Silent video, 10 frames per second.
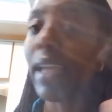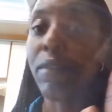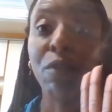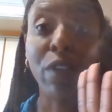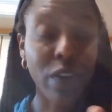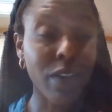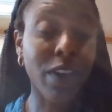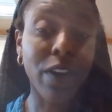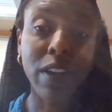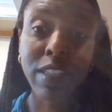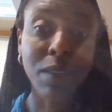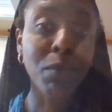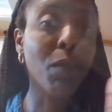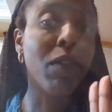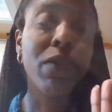Very, very
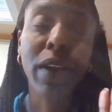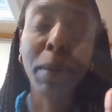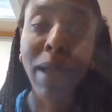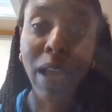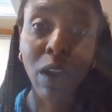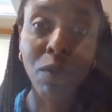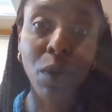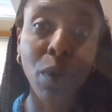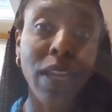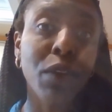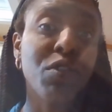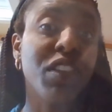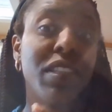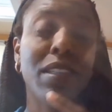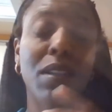simple, but very powerful. It'll
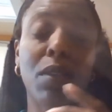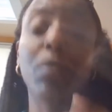just